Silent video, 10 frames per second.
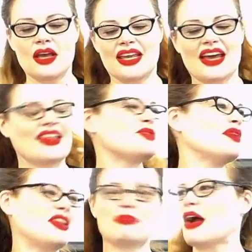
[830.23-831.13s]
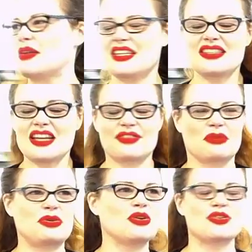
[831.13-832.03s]
Yeah, that's one of the problems. Inside of
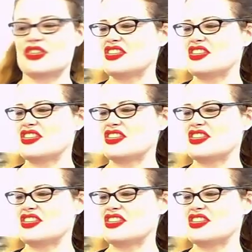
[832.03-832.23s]
computers is